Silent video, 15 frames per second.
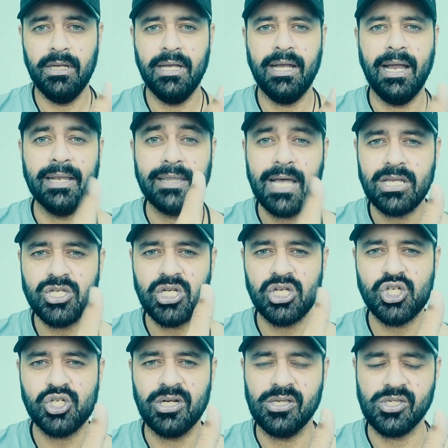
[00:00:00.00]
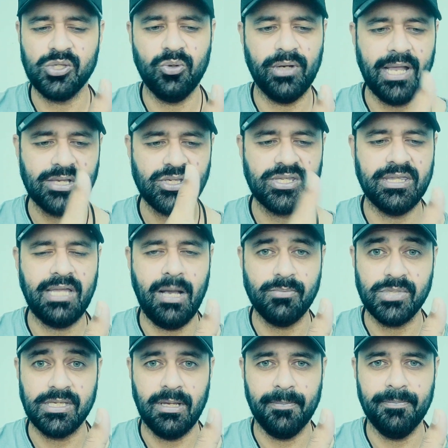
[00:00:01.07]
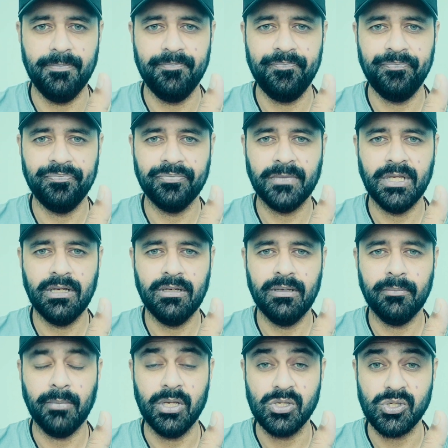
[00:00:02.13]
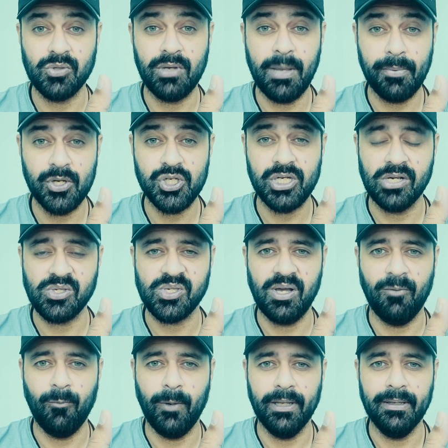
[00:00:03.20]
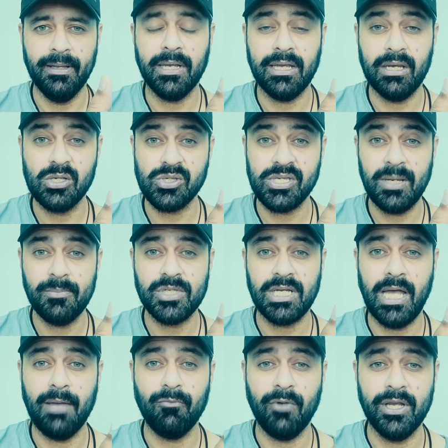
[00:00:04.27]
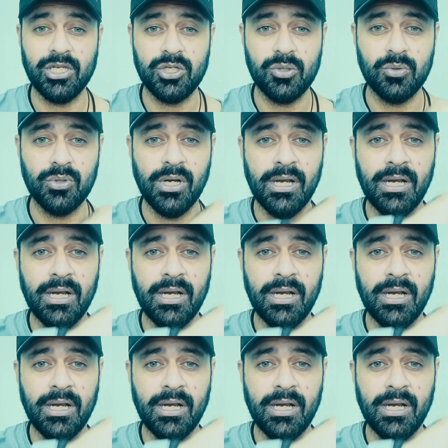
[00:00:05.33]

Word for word: and that gesture is known as thumbs up, means you appreciate someone. At the same time, when you